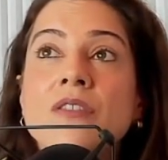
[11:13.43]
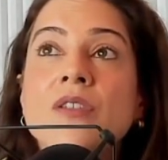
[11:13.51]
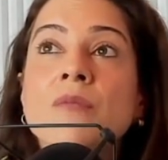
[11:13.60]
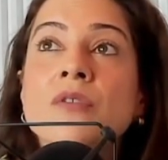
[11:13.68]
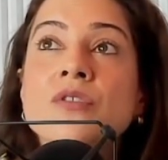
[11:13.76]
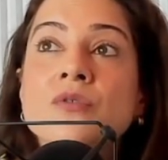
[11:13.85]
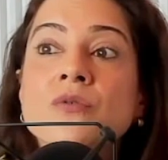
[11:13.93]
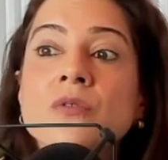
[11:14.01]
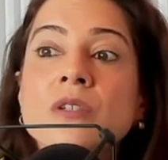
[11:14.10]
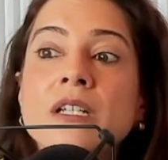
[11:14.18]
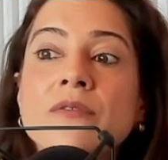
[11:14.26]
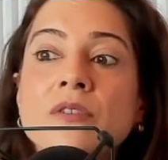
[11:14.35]
The
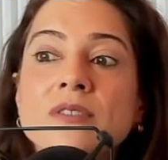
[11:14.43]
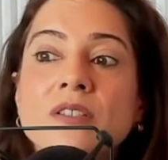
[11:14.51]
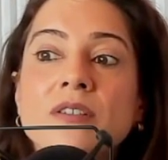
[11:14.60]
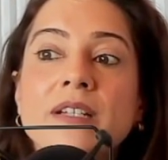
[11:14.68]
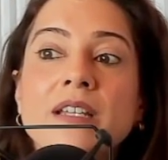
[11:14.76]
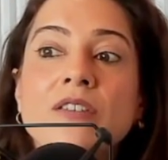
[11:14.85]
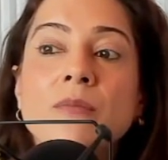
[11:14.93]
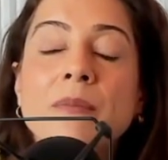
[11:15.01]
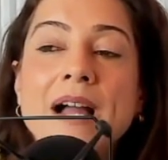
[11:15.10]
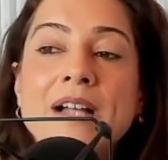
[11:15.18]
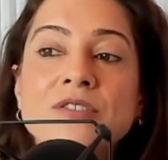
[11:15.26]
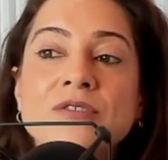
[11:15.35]
majority of those that are getting their
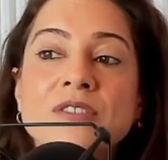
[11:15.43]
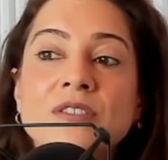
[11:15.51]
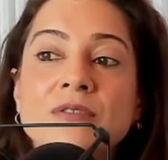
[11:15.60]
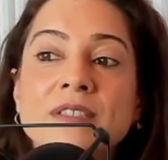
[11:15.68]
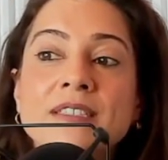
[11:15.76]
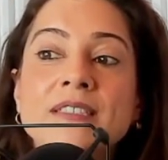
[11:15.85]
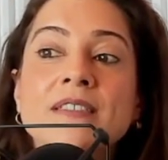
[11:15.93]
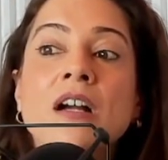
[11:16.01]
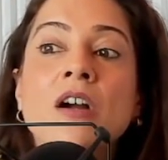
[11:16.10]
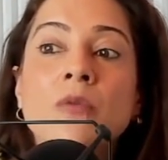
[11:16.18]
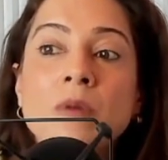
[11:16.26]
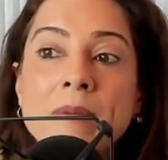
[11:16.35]
bachelor's degree
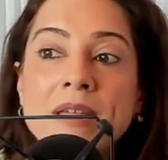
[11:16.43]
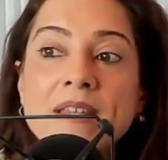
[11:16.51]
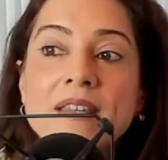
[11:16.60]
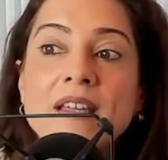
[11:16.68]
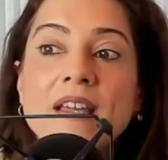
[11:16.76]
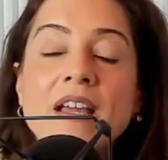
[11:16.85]
are women.